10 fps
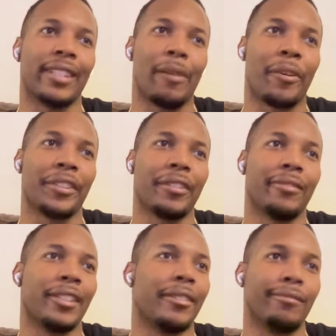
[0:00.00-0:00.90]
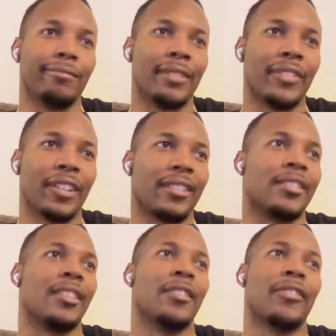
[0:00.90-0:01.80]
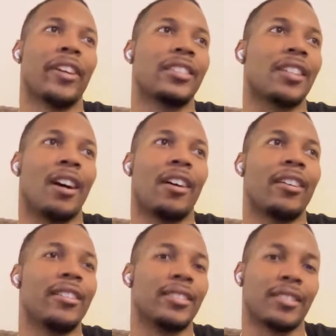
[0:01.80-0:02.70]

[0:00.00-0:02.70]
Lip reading: I worked on different girlfriends' cars.